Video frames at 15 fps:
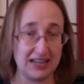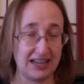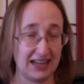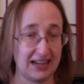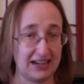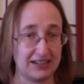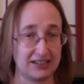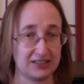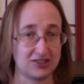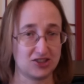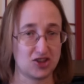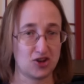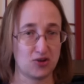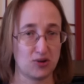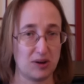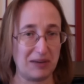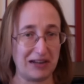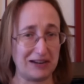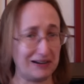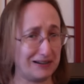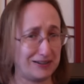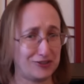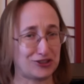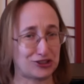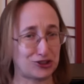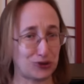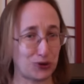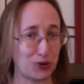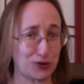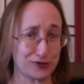And so my unofficial
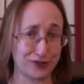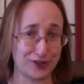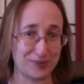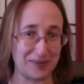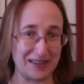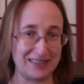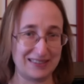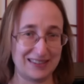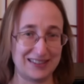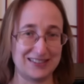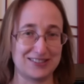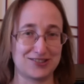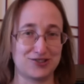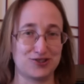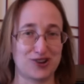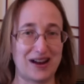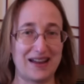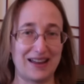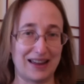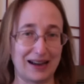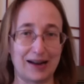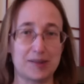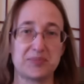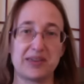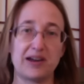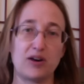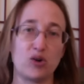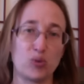goal for the month is to try and get up there,